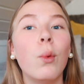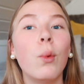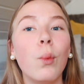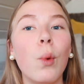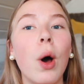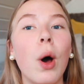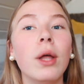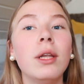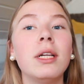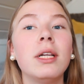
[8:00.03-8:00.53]

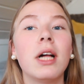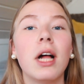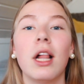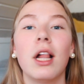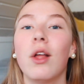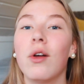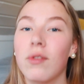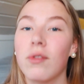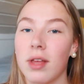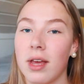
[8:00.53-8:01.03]
one
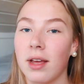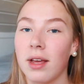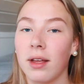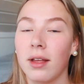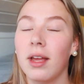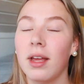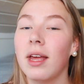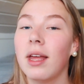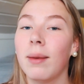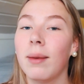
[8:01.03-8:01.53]

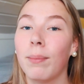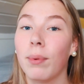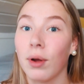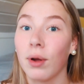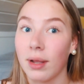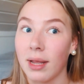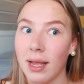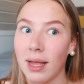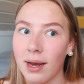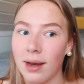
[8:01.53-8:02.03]
clothing in
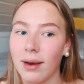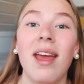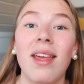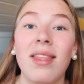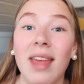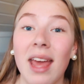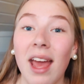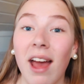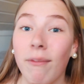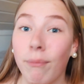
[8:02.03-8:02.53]
Berlin.
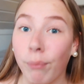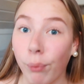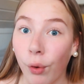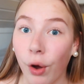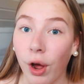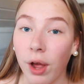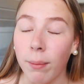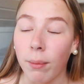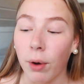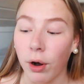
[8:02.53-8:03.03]
And they have
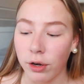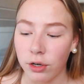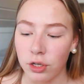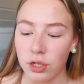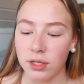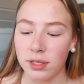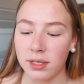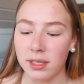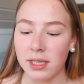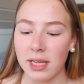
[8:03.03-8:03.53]
Primark,
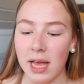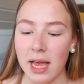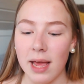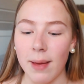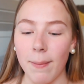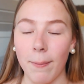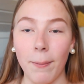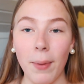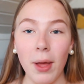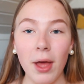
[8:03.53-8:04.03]
just
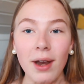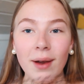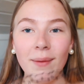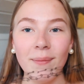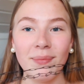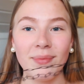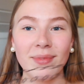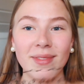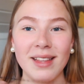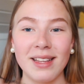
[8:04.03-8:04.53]
saying. But
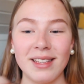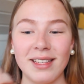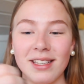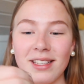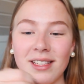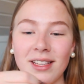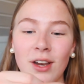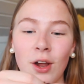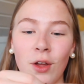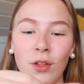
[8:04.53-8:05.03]
this
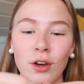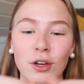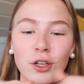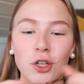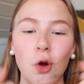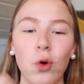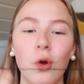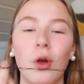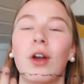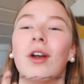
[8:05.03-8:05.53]
is another
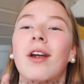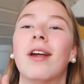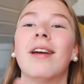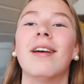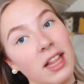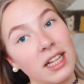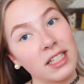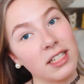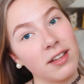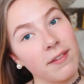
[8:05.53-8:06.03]
choker.
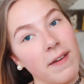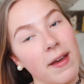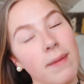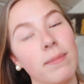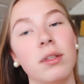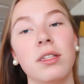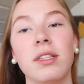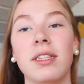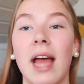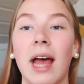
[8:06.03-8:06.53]
That's the
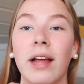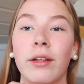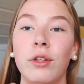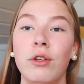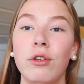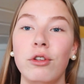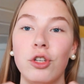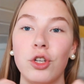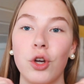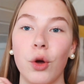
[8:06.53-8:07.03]
famous
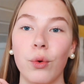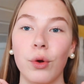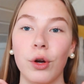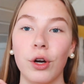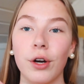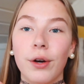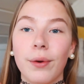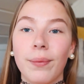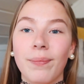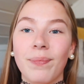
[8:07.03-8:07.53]
tattoo
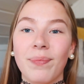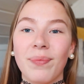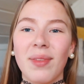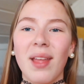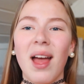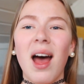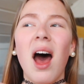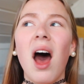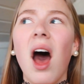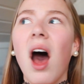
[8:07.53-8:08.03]
choker.
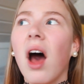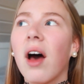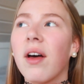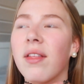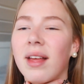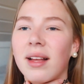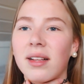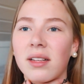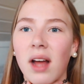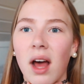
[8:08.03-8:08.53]
Ah,
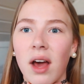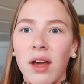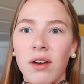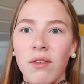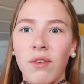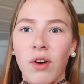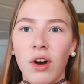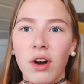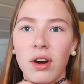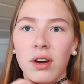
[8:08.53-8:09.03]
that kind
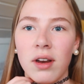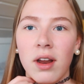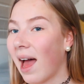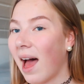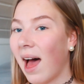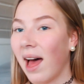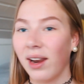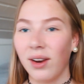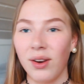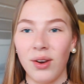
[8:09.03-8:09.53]
of hurt.
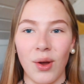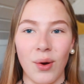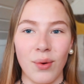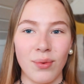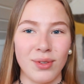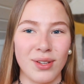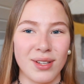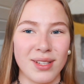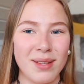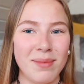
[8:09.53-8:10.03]
I don't
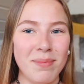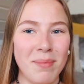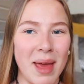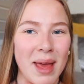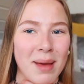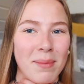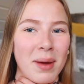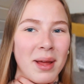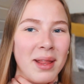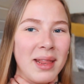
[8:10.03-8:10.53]
know. Does it
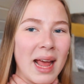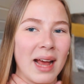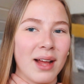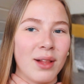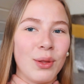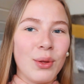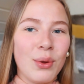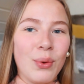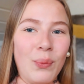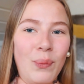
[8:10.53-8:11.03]
make my
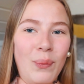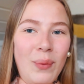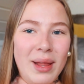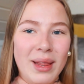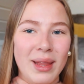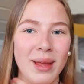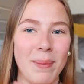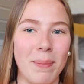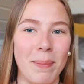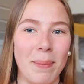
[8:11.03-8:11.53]
neck look really